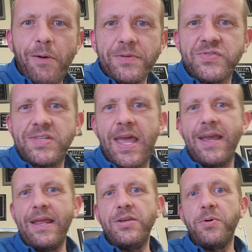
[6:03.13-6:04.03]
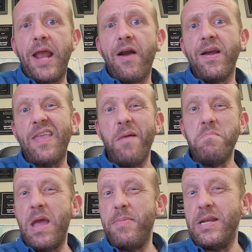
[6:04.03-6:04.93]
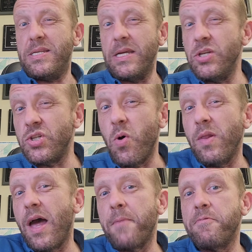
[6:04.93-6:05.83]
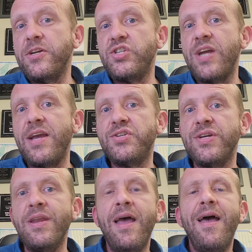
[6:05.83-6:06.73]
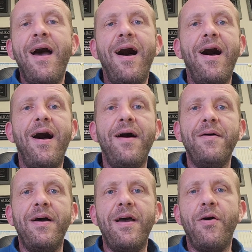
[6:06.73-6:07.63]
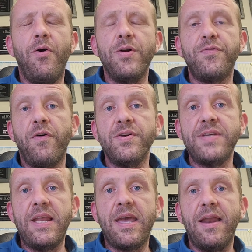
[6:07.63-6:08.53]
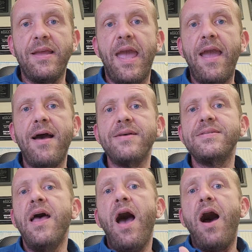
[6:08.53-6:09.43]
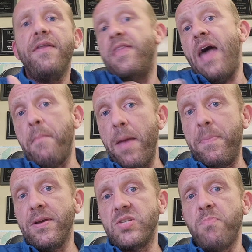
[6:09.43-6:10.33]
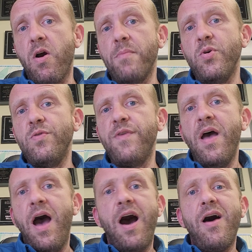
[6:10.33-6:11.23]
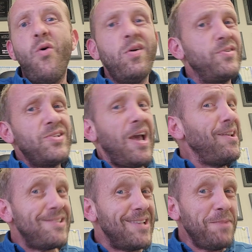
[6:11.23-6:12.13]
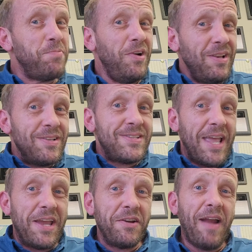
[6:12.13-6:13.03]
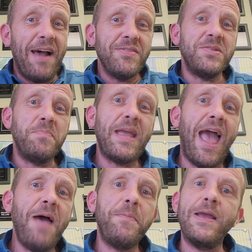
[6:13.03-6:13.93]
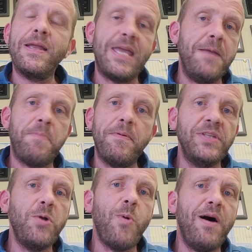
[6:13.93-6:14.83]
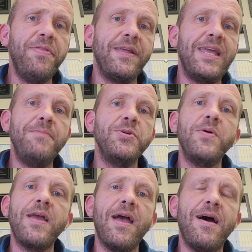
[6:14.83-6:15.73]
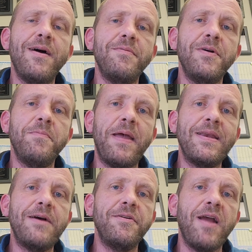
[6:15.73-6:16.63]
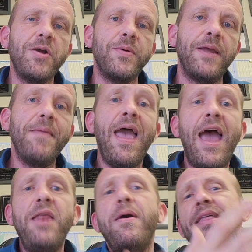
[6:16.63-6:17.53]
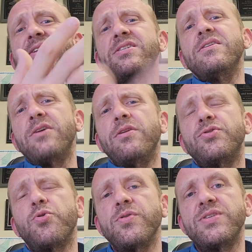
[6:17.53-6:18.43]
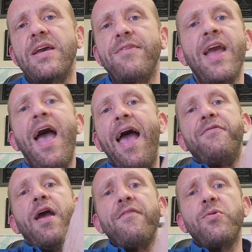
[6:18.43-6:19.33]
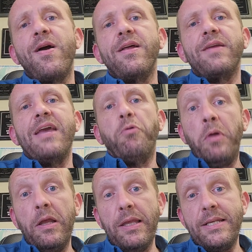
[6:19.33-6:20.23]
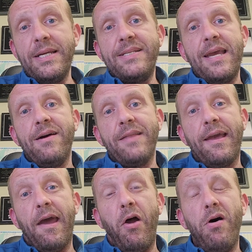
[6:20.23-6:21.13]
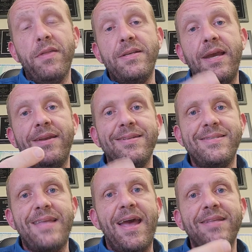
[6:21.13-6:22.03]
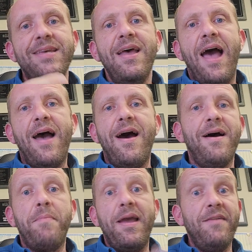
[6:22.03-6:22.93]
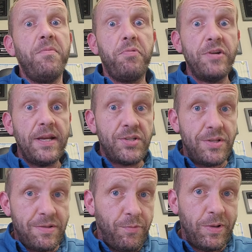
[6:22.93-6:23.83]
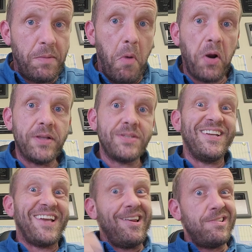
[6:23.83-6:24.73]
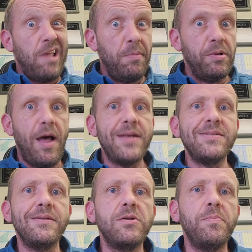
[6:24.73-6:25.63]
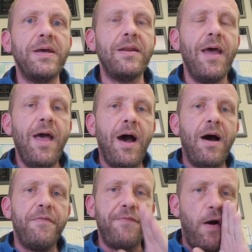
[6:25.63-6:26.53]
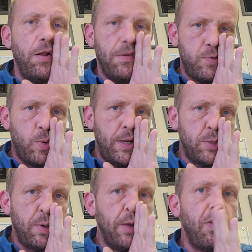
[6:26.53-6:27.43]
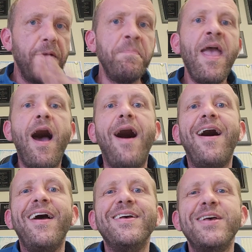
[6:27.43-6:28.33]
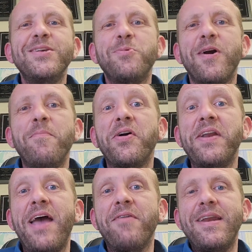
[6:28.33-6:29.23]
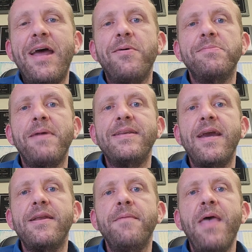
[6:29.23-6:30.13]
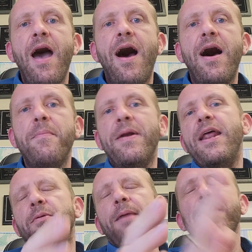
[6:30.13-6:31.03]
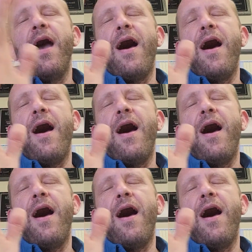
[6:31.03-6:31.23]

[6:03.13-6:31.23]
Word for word: out of state into an area that maybe didn't show a lot of appreciation, uh, or as far as any kind of chaos, uh, then that might be a smart move. Uh, or just kind of stick put and stay in your house and be happy and keep building wealth and keep doing uh, you know, paying down your equity. Anyway, that's just a little short skippy. If you ever want to get really detailed, I got all the data and stats. Uh, my even predictions of when the market's going to kind of stabilize a little bit, uh, fall of 2021 uh, is, where I'm looking at right now with my data. but anyway,